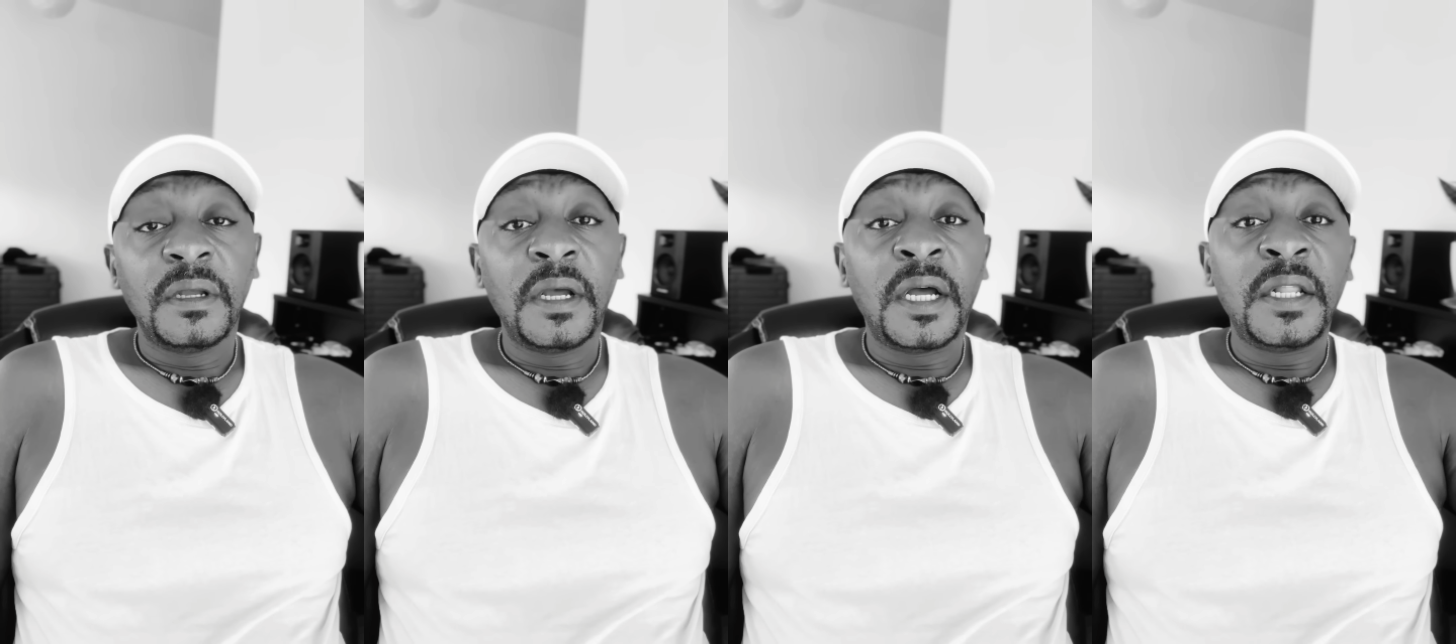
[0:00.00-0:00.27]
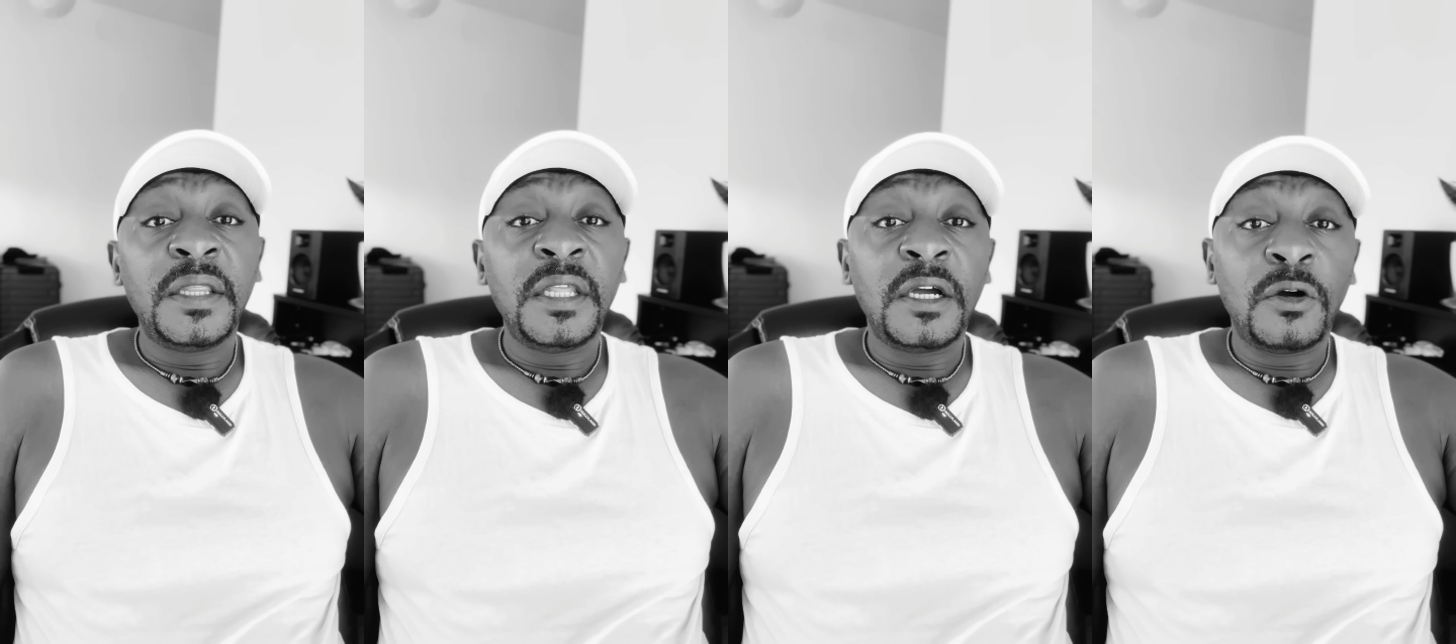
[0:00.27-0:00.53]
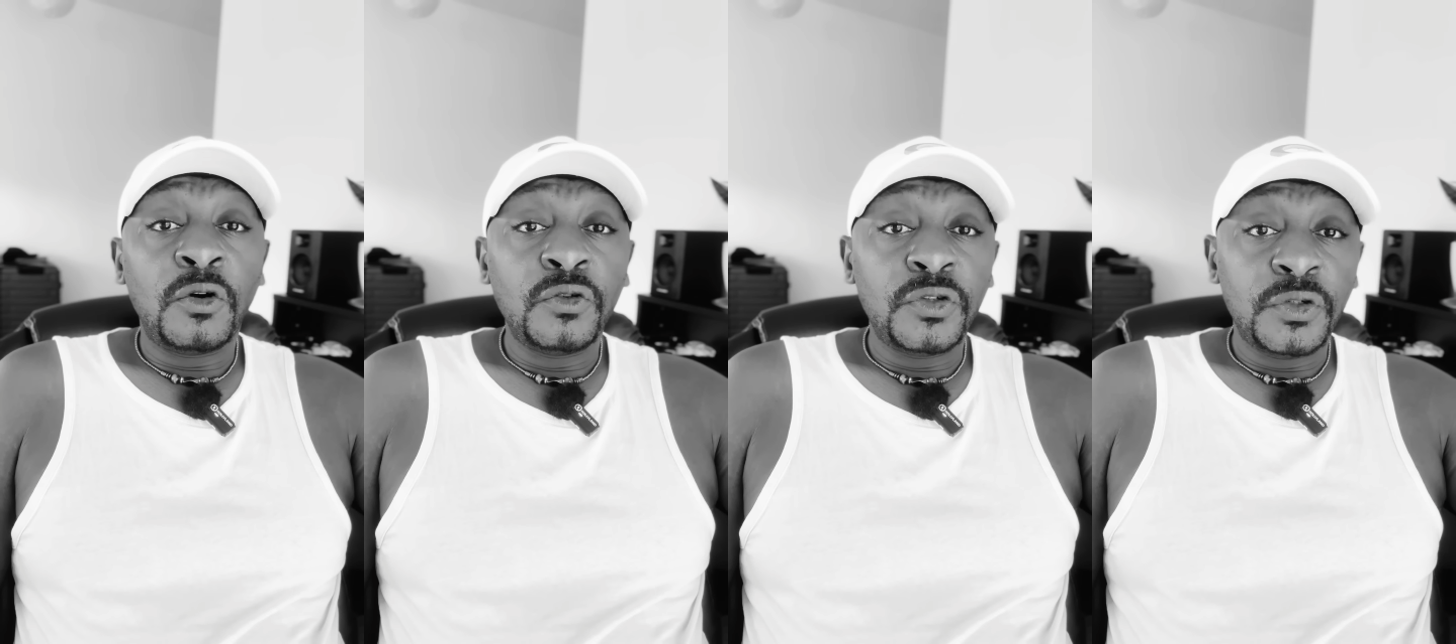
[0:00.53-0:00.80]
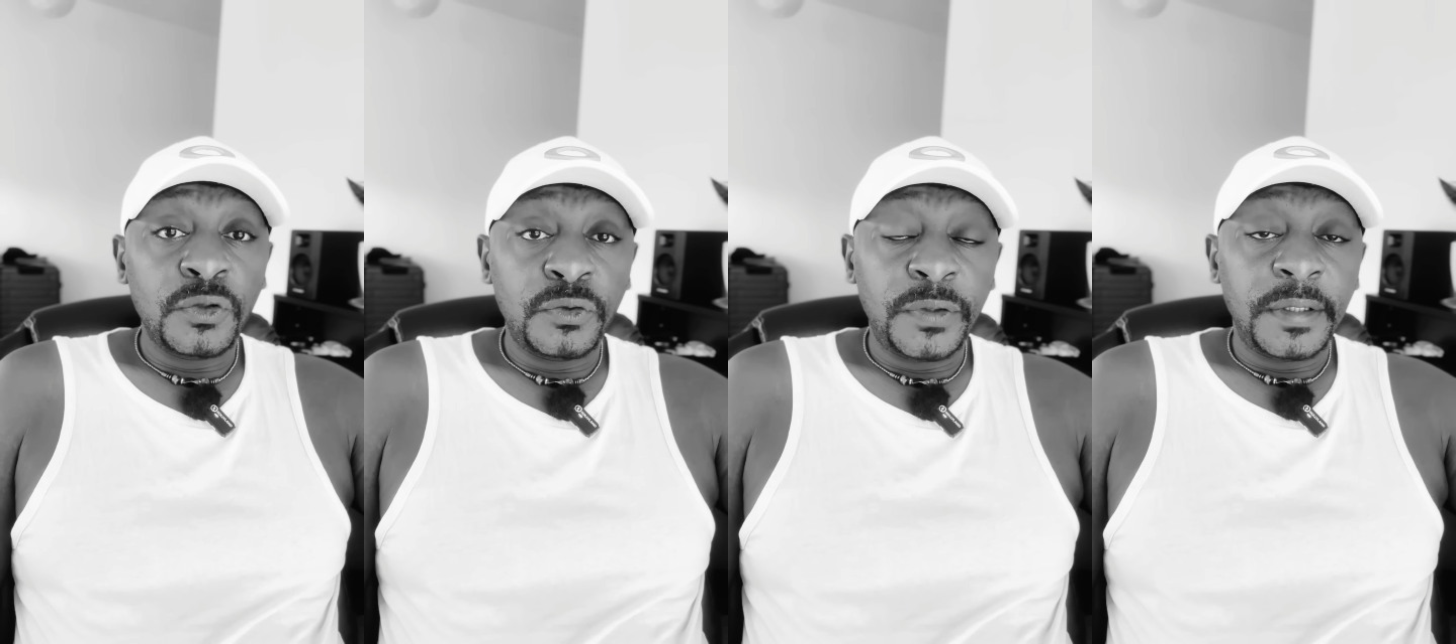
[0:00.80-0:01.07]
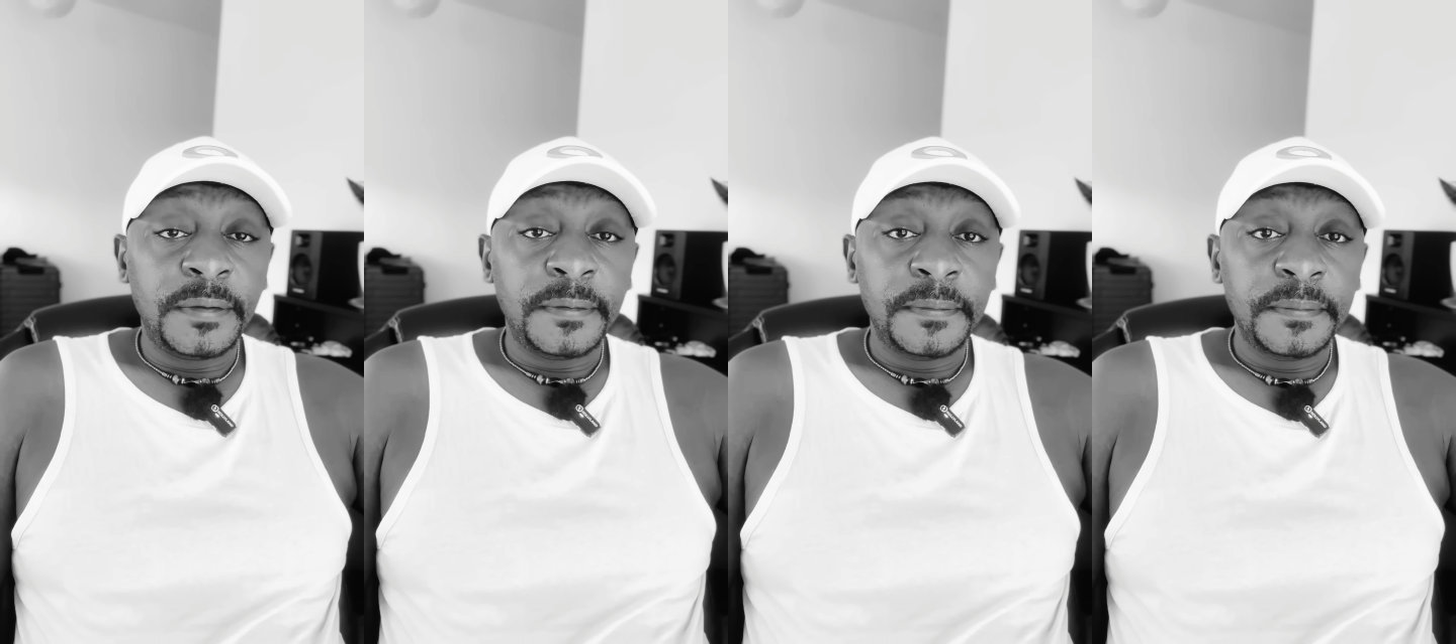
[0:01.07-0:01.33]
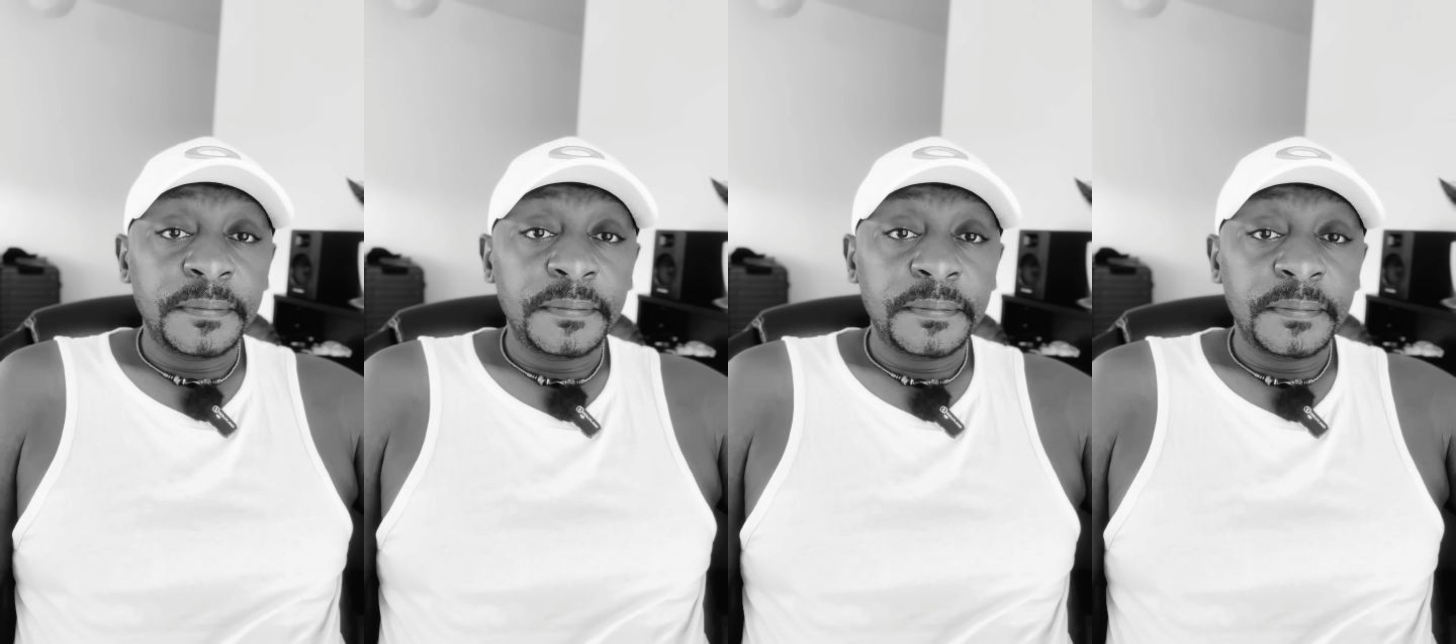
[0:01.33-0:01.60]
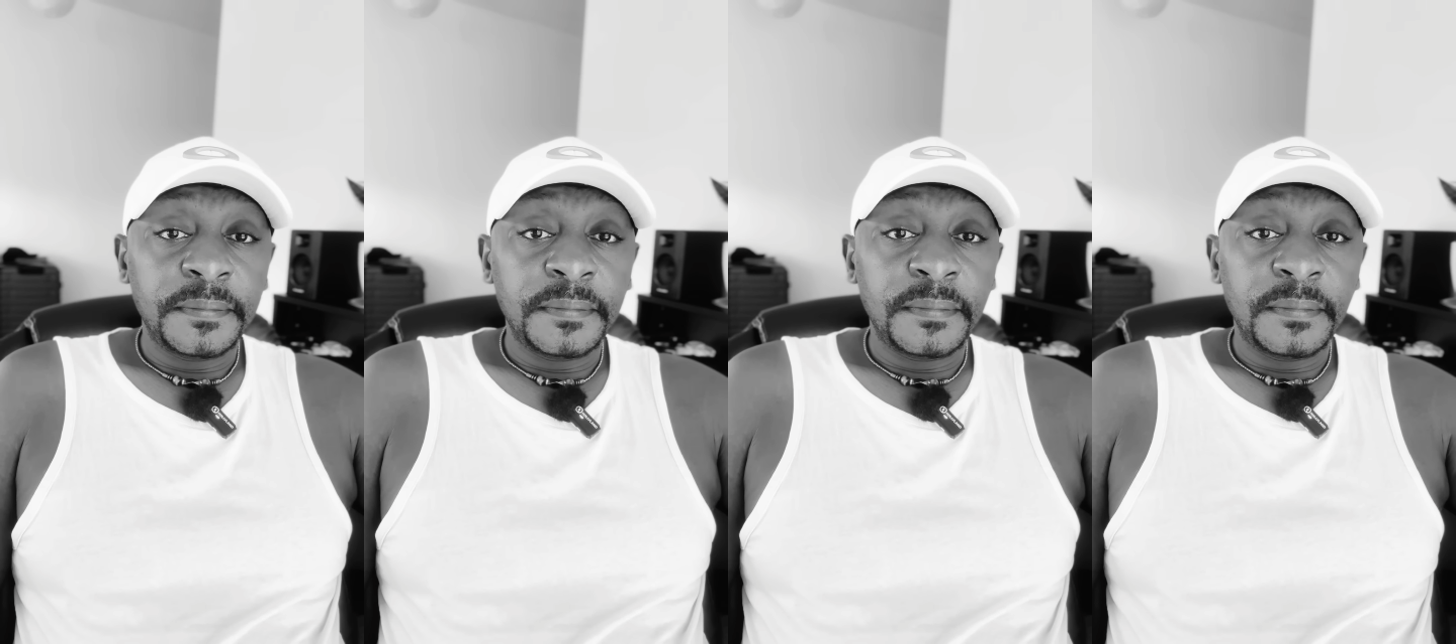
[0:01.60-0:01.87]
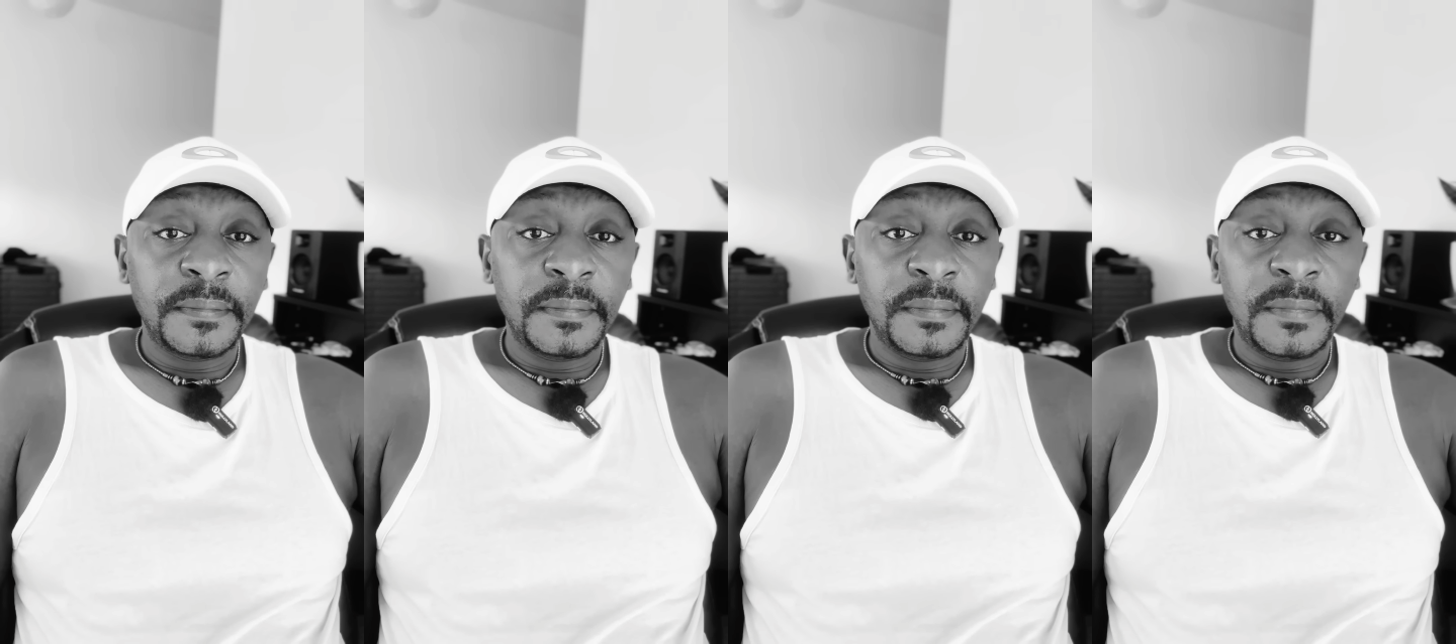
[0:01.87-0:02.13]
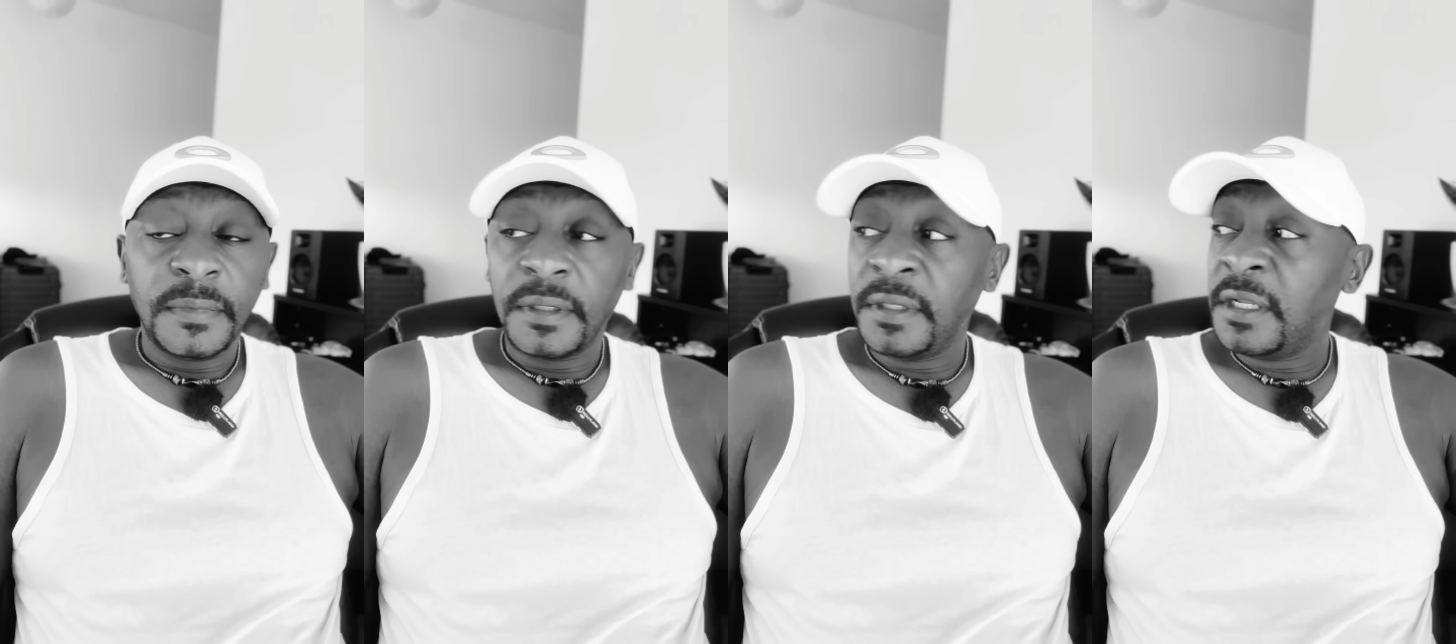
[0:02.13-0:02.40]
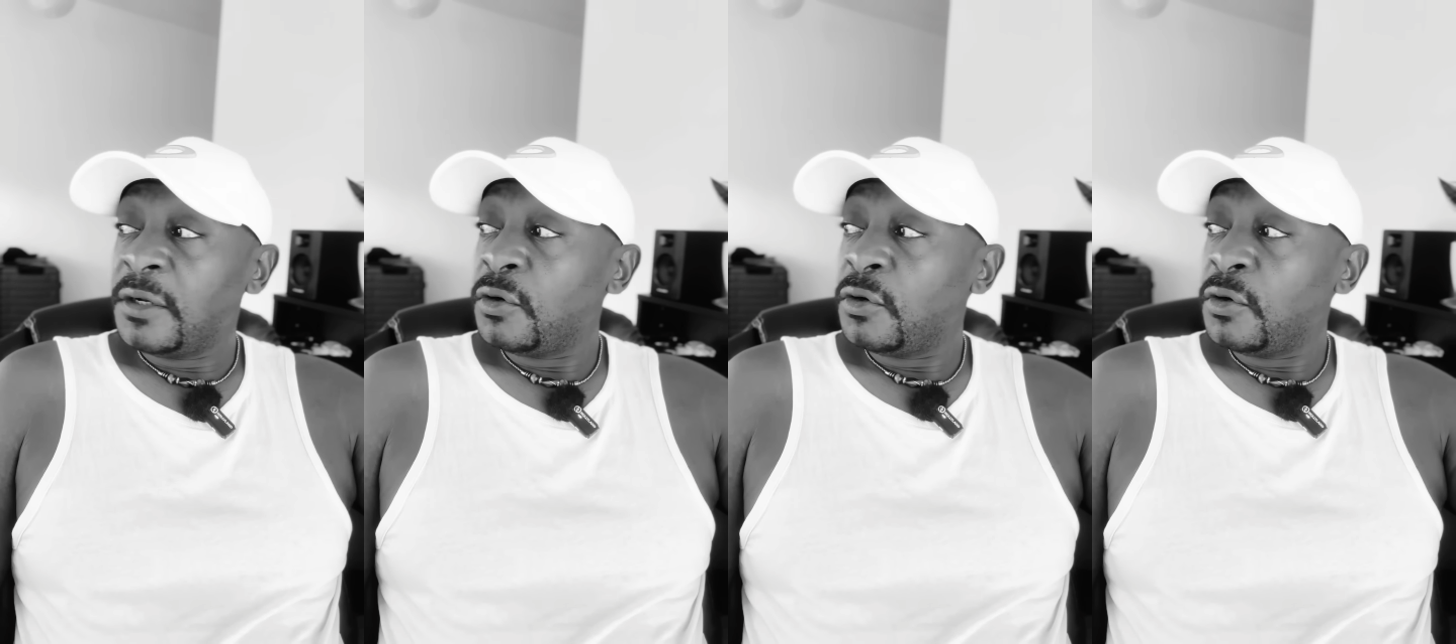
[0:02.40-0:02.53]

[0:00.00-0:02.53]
And their own children, they